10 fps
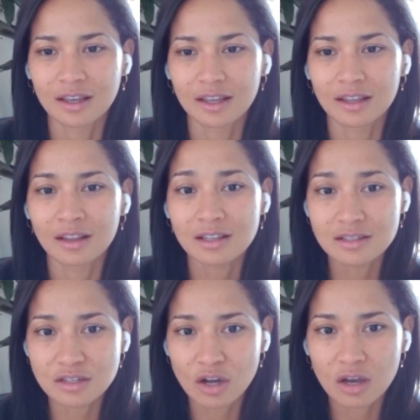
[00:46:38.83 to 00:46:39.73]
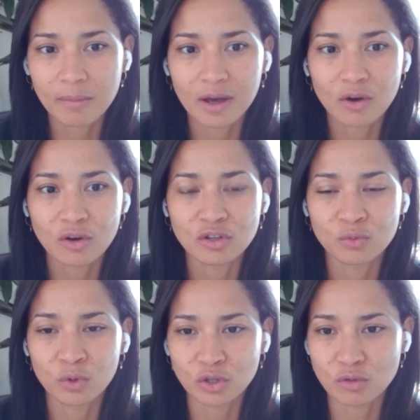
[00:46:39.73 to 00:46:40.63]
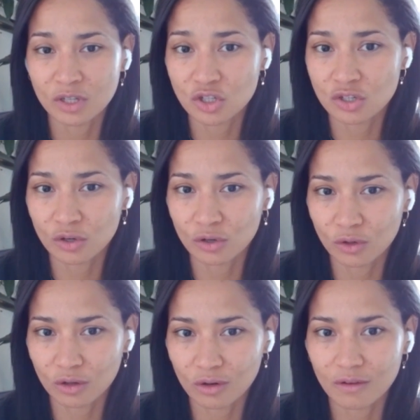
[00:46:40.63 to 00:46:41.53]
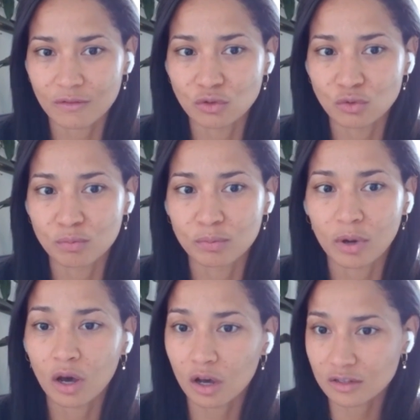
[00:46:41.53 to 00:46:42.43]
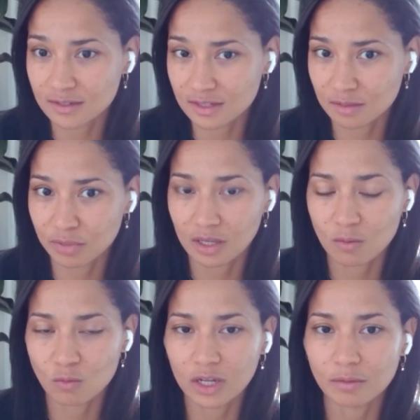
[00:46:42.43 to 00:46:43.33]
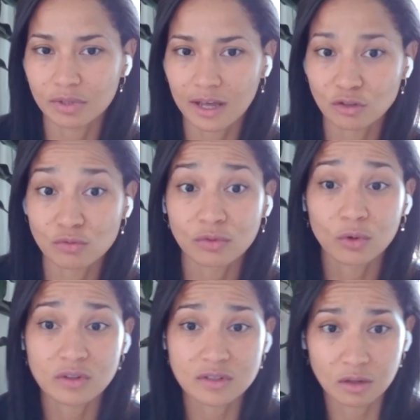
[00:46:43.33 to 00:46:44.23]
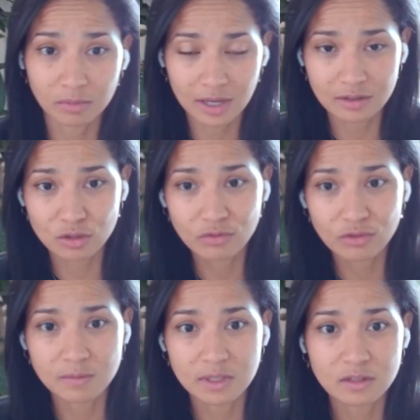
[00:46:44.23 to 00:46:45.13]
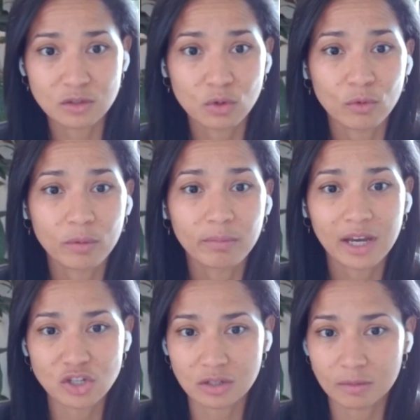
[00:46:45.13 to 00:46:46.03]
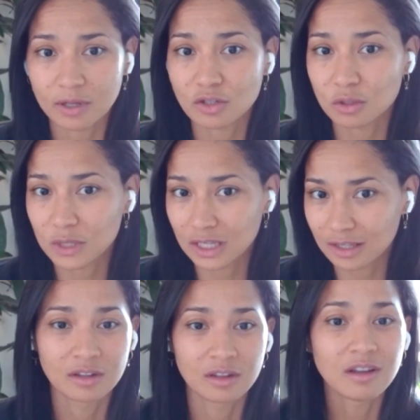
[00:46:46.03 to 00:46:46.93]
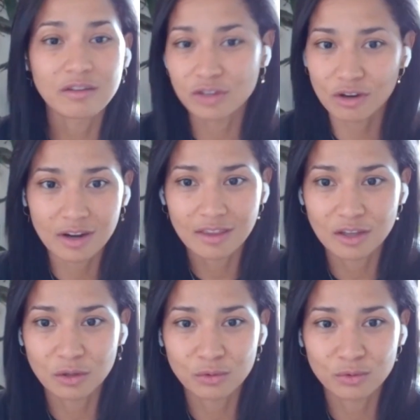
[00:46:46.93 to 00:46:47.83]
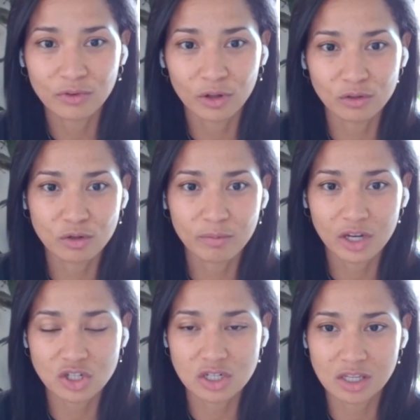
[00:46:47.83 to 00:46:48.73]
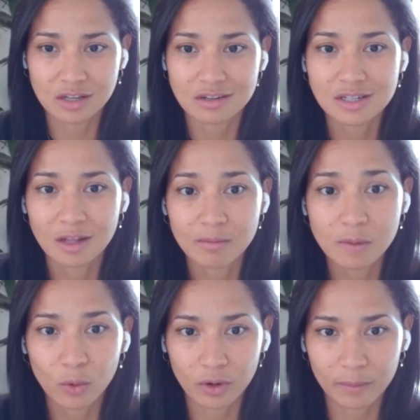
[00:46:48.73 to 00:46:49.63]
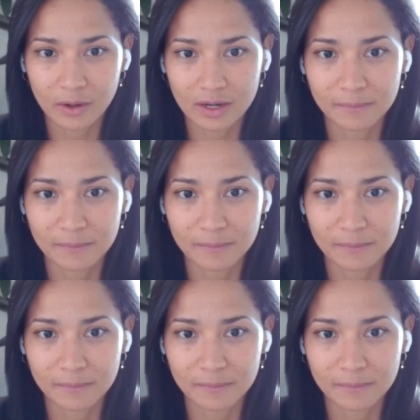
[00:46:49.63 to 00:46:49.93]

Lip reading: Let's talk about what you mentioned earlier of you paused PM Wild Black to focus on Black surfers because you were more passionate about doing this. Love hearing that you followed your passion here. Tell me more about it.